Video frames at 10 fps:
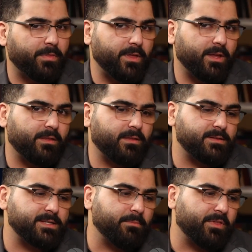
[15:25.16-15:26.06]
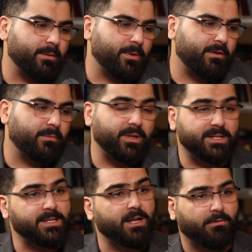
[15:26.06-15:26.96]
think something about it, but
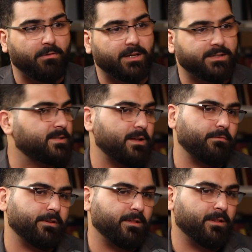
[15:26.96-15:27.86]
it's not correct. It's not real.